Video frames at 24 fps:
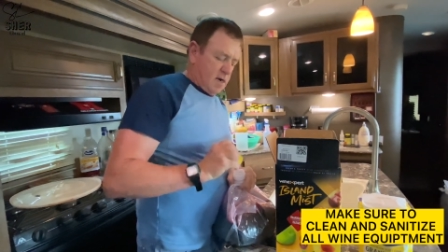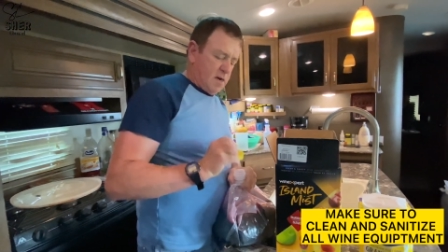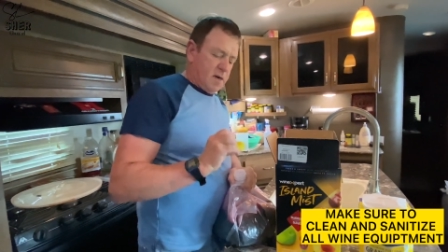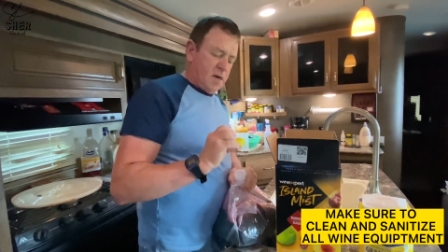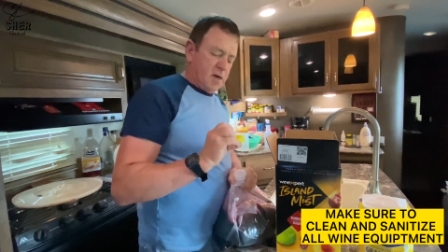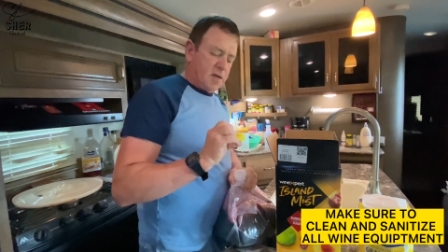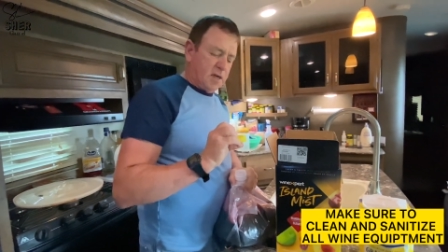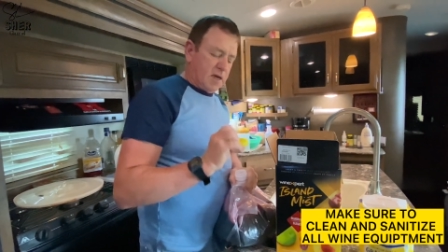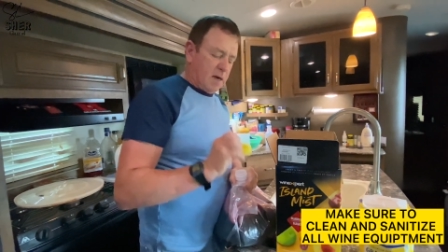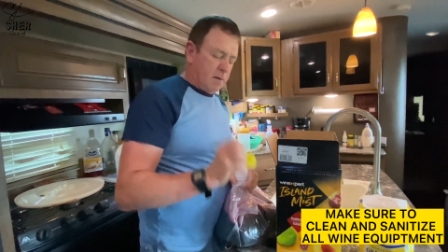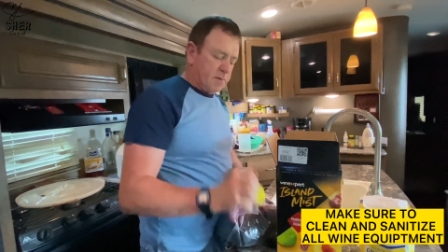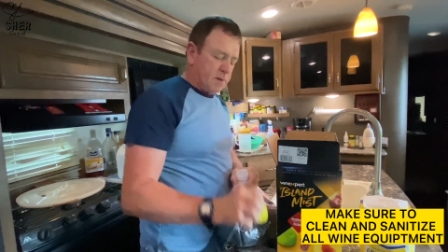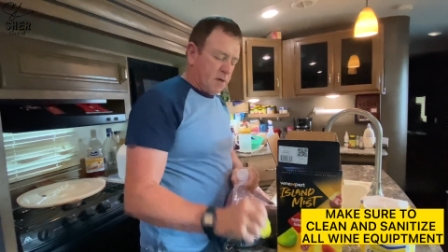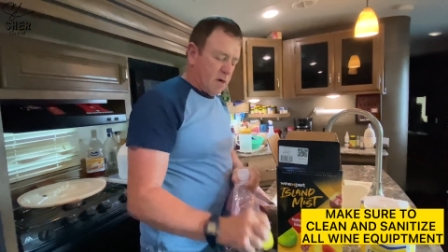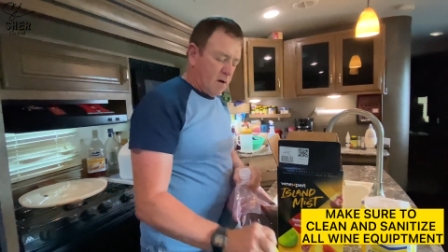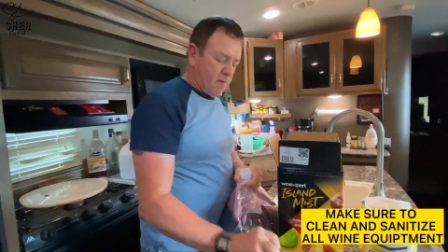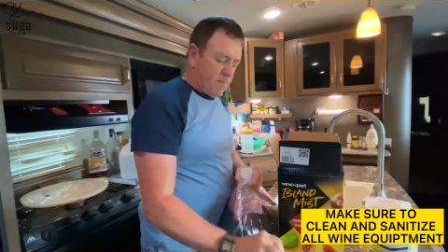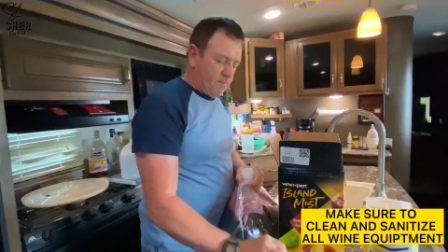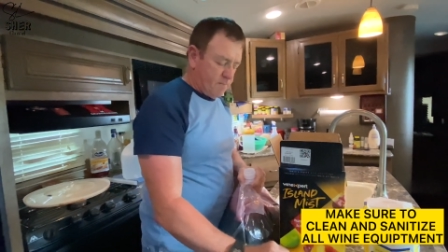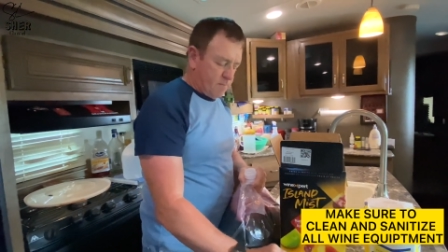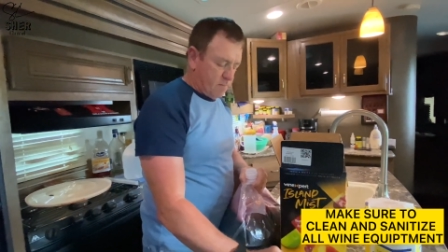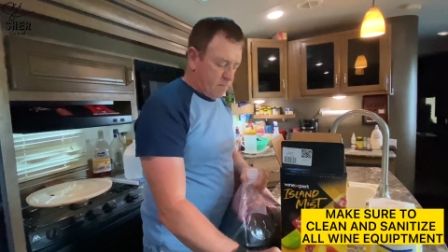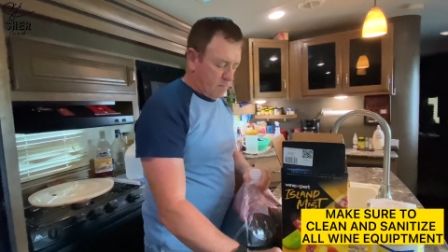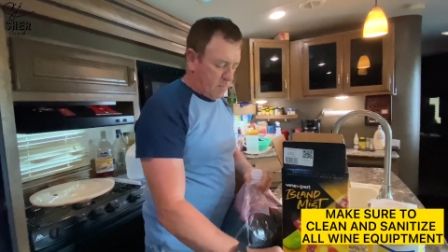This comes off.
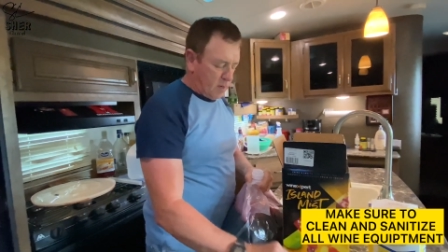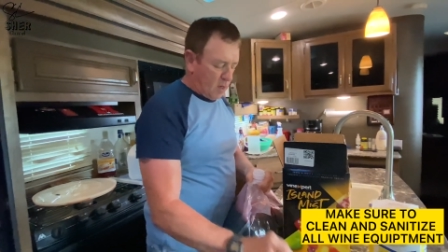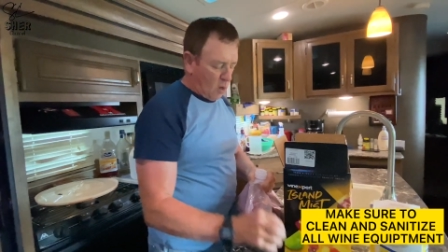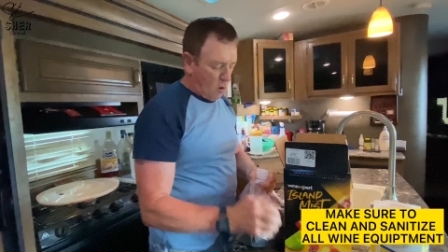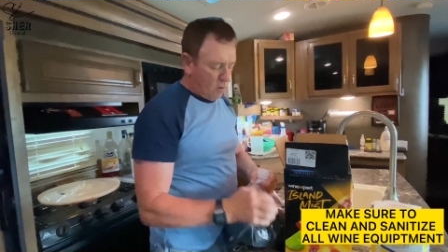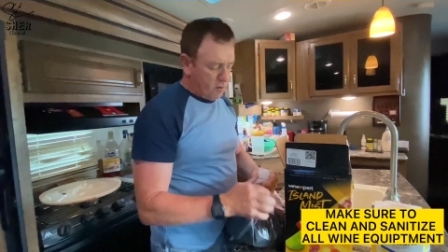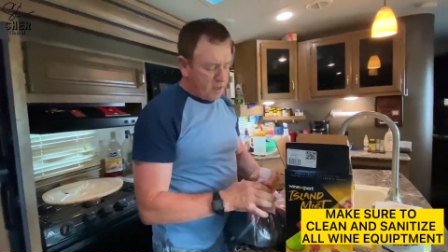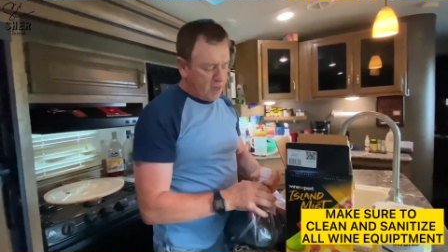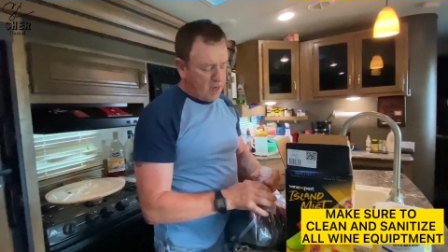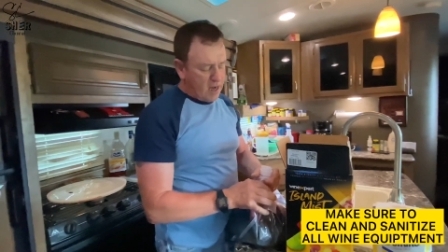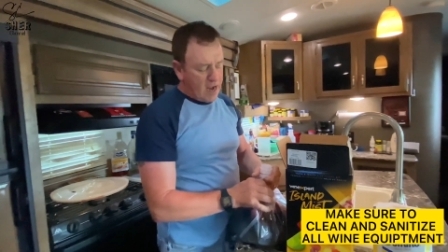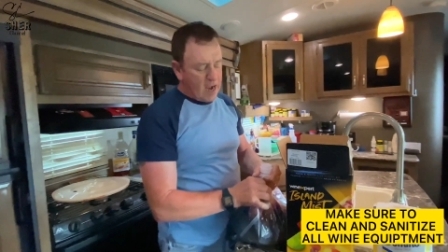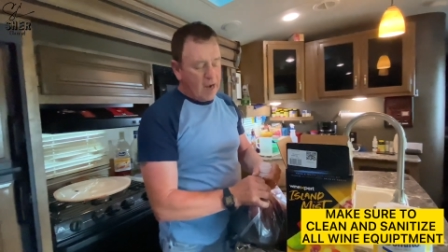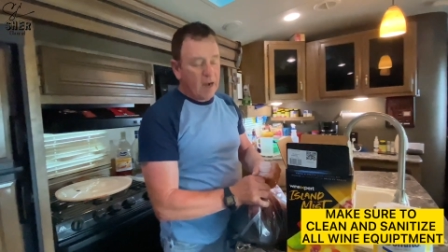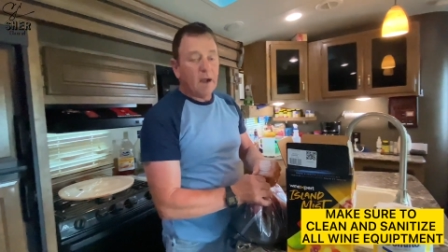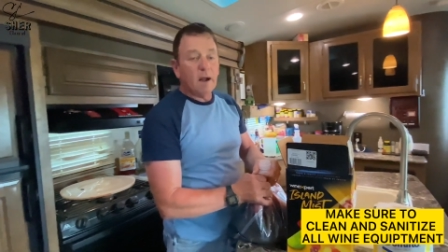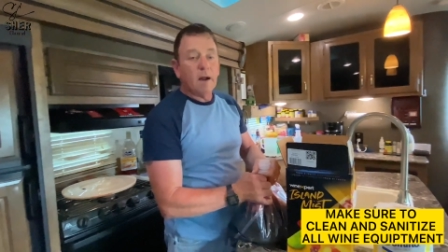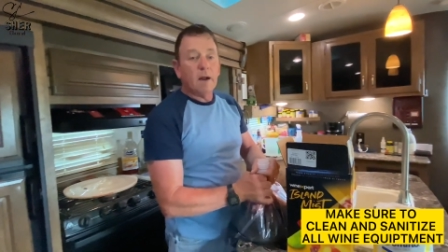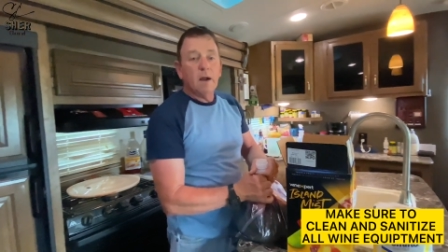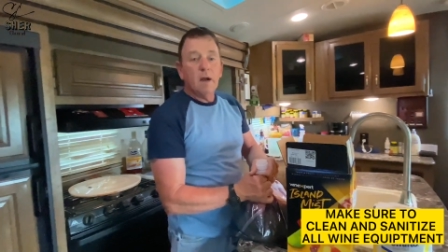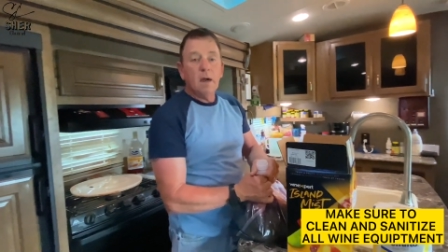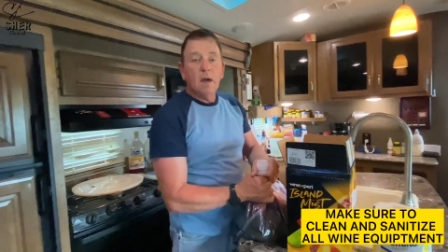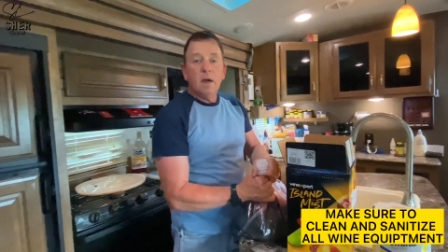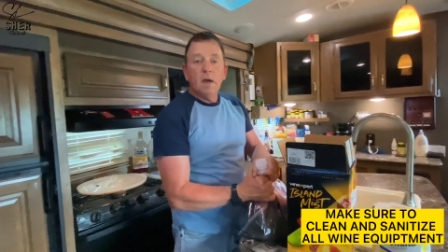But hold your neck,
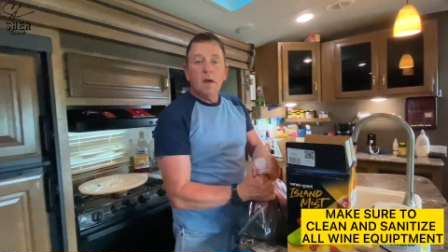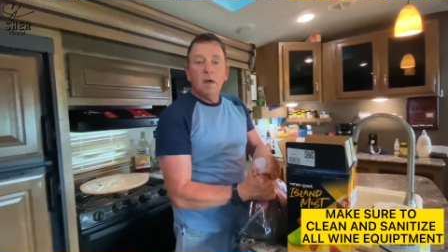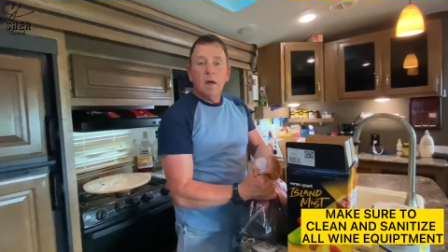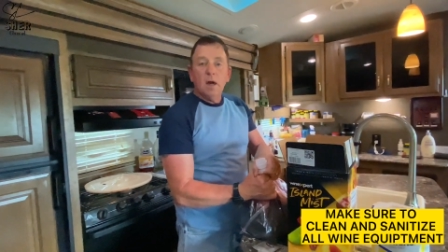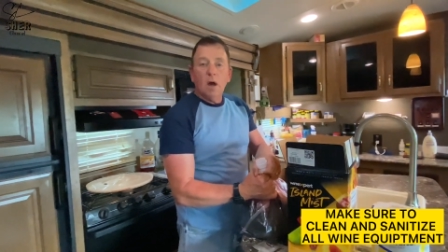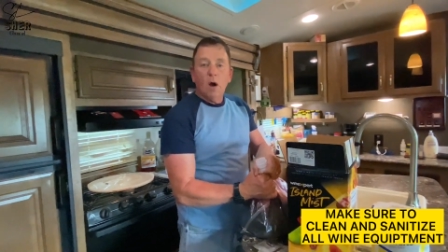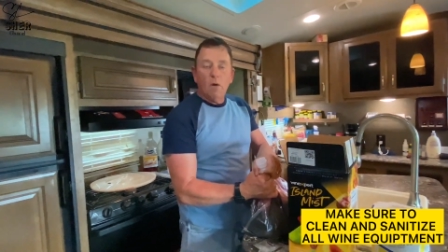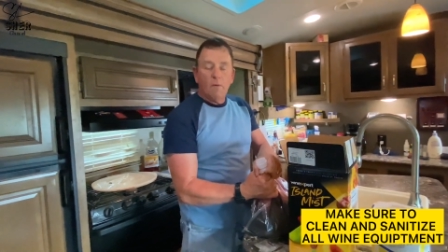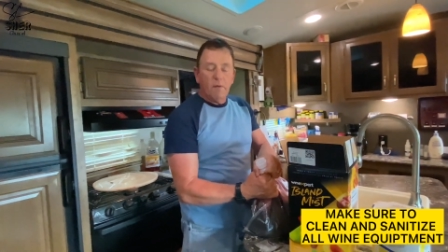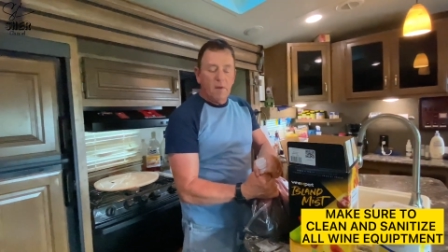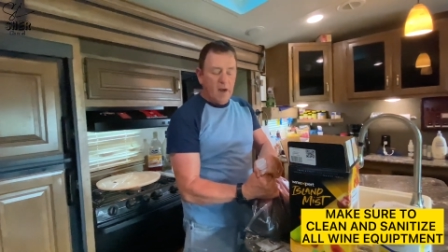hold